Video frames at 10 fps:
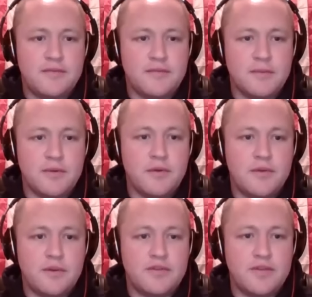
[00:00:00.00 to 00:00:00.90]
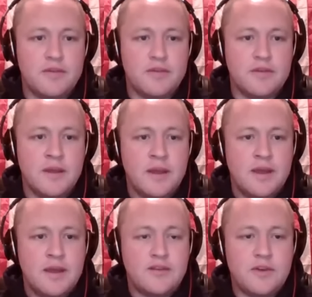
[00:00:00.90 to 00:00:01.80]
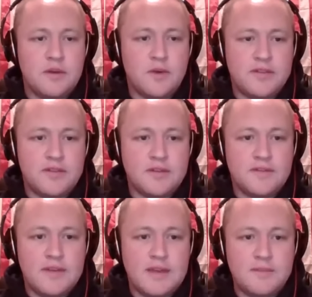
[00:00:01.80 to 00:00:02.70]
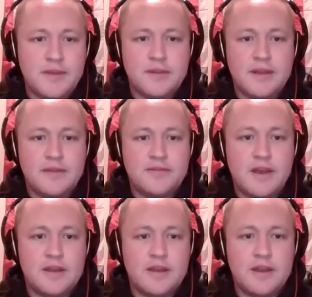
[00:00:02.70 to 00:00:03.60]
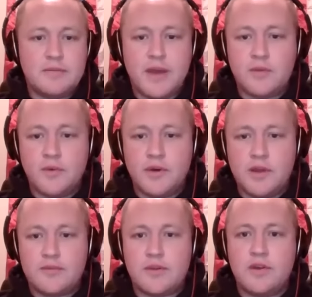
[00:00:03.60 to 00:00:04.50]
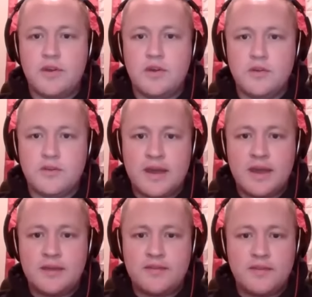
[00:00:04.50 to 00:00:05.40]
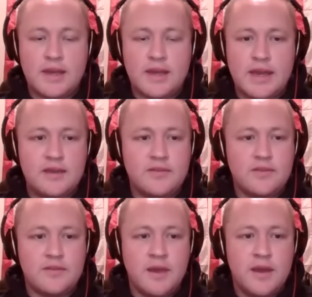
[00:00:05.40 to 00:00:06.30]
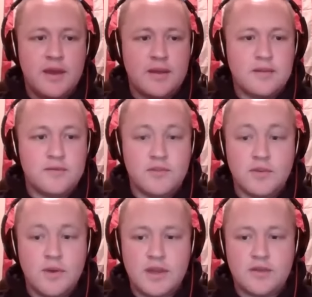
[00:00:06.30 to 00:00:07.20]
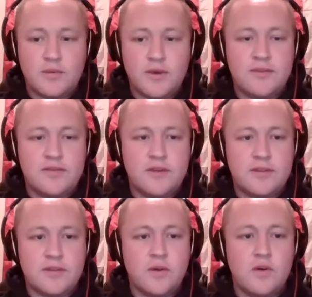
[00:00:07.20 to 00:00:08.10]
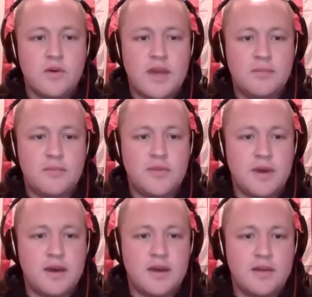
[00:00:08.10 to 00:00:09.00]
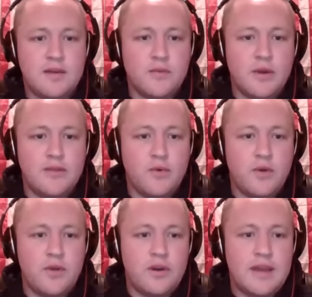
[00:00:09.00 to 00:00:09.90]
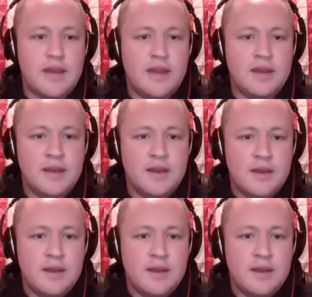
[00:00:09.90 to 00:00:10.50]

from their own 37, Deshaun Watson deep down the left sideline to Mike Williams, a huge catch, again, just doing it the way he's done it the whole game, 24-yard gain.